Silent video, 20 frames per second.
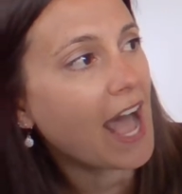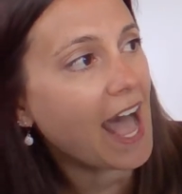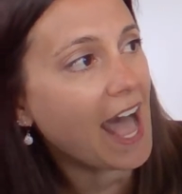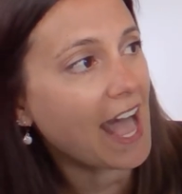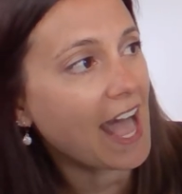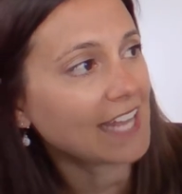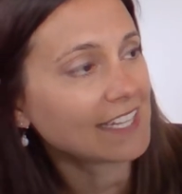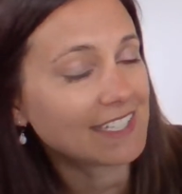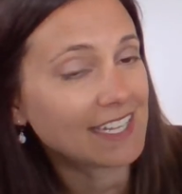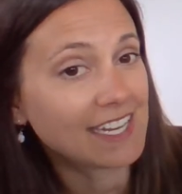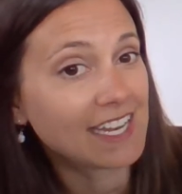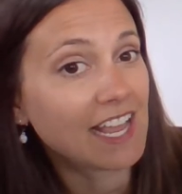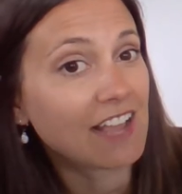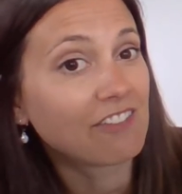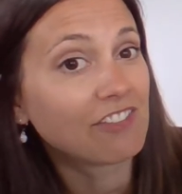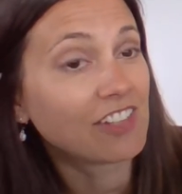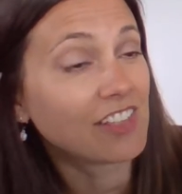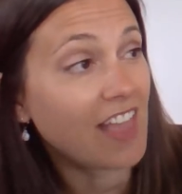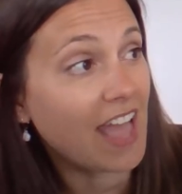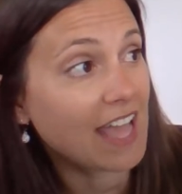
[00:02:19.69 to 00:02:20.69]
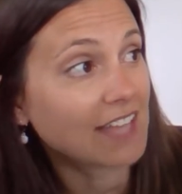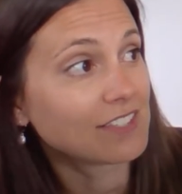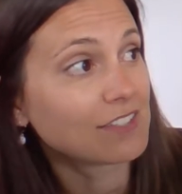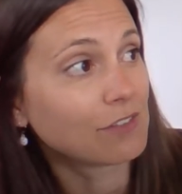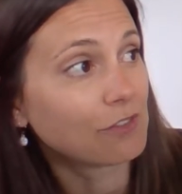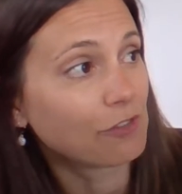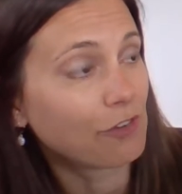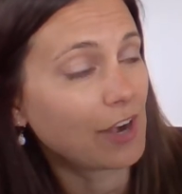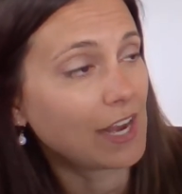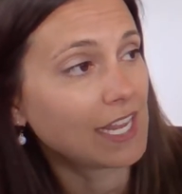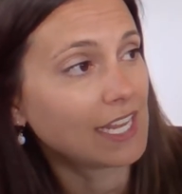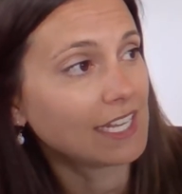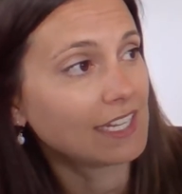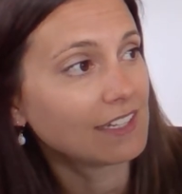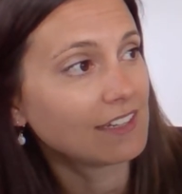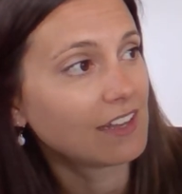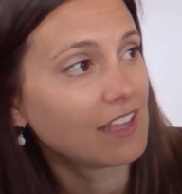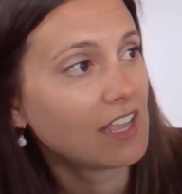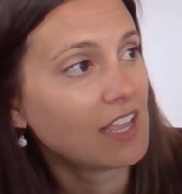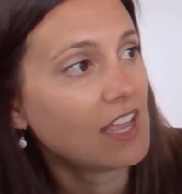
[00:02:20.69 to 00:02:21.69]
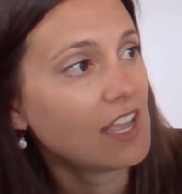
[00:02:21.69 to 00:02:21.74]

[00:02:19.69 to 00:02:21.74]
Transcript: hot and have lots of rain.